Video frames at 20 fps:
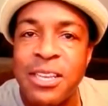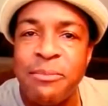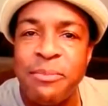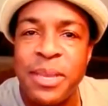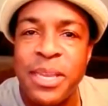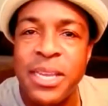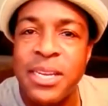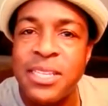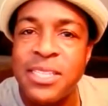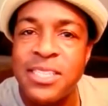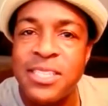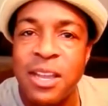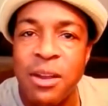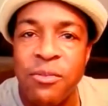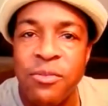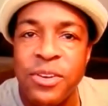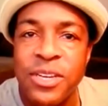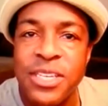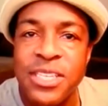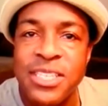keep making
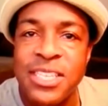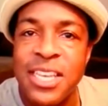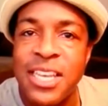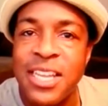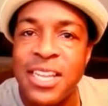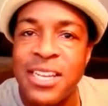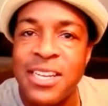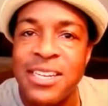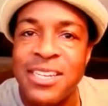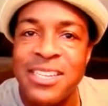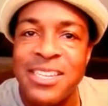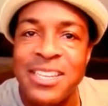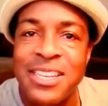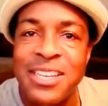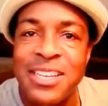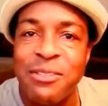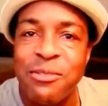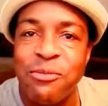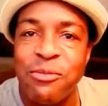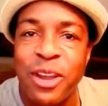discoveries and
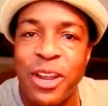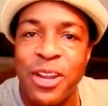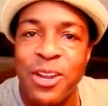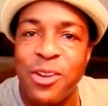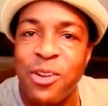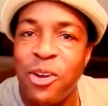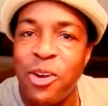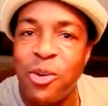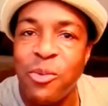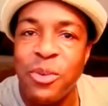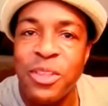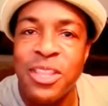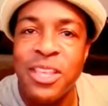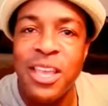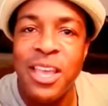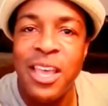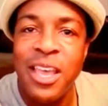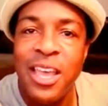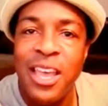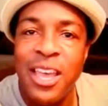uh, right along with
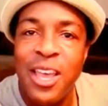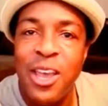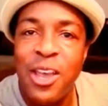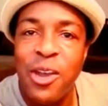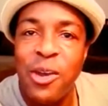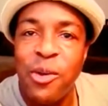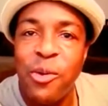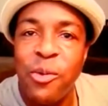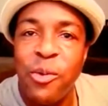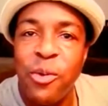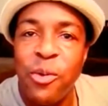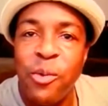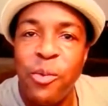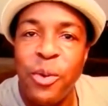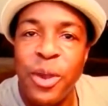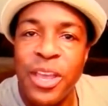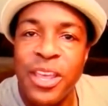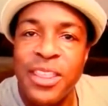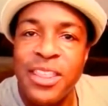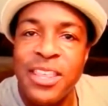
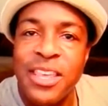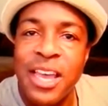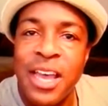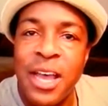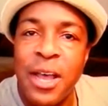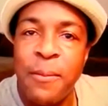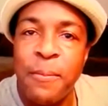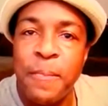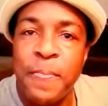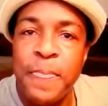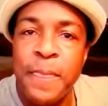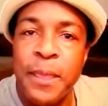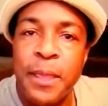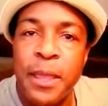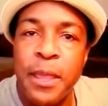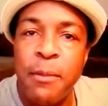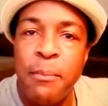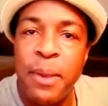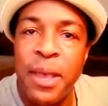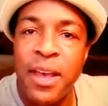with um,
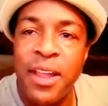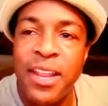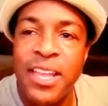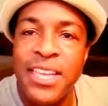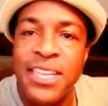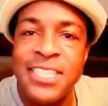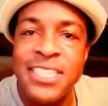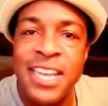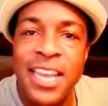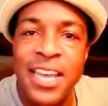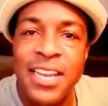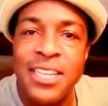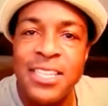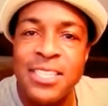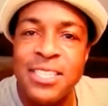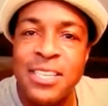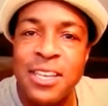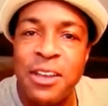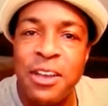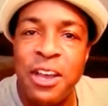Mel and
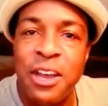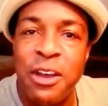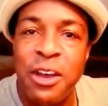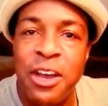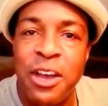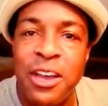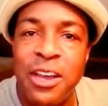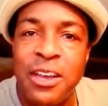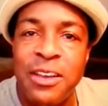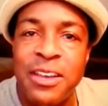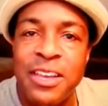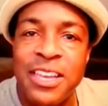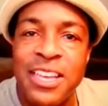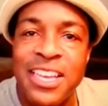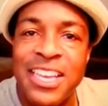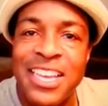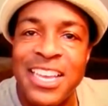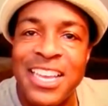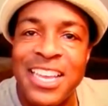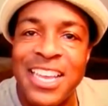Janice uh, uh,
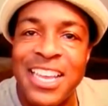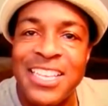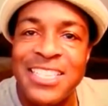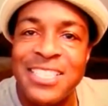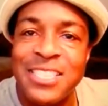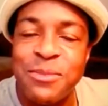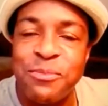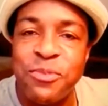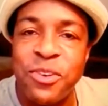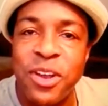as this